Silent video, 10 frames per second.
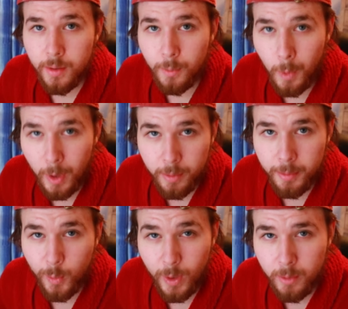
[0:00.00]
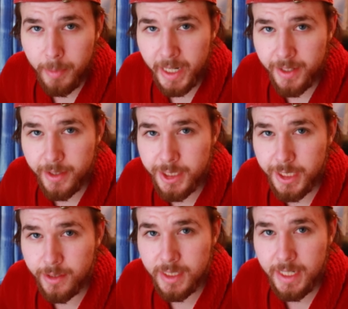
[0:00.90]
Welcome or welcome back to the
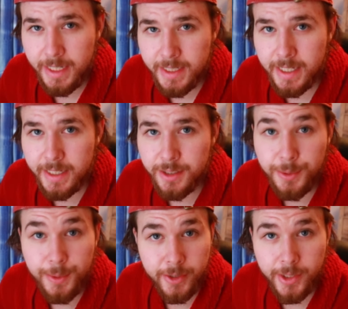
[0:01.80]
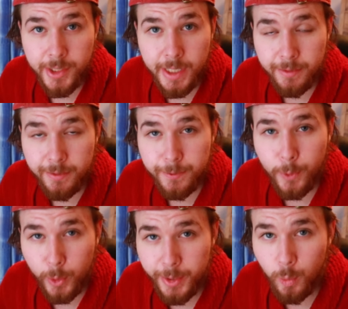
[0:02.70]
channel. Today is day
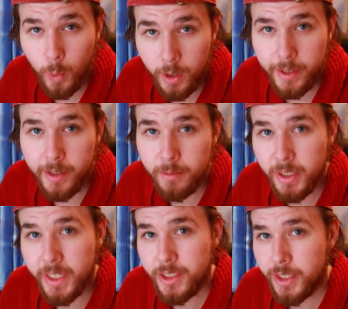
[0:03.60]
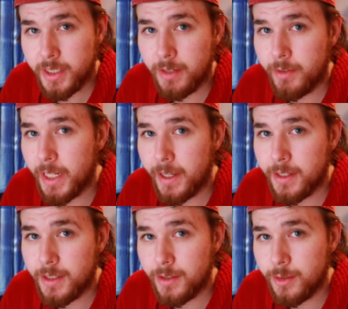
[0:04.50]
241 of playing chess every day
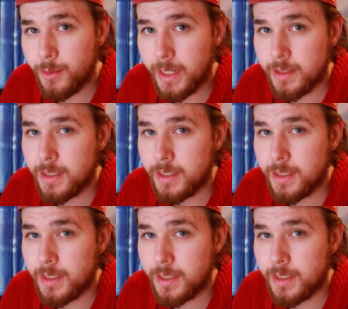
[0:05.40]
until 2000